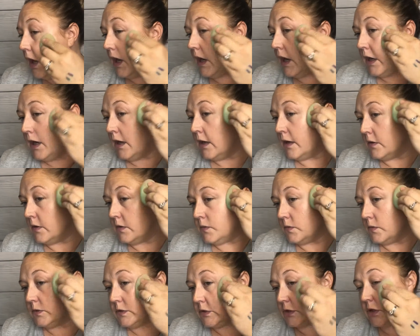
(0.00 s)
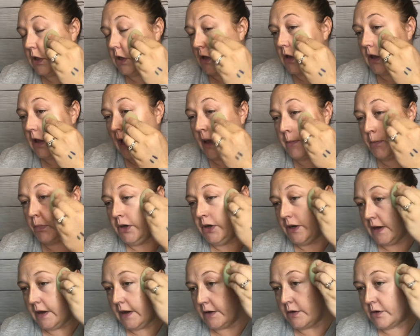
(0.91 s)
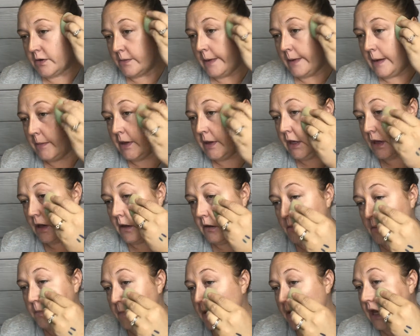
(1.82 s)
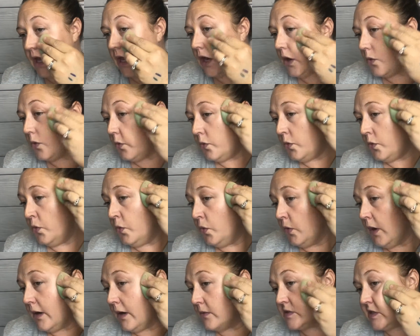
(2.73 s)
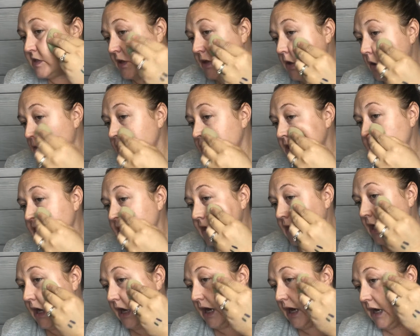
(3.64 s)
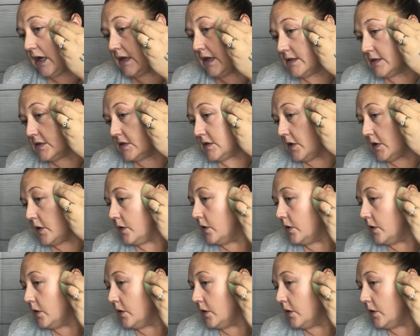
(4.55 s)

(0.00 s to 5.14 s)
And I put it under my makeup, but ooh, I was glowing to the gods.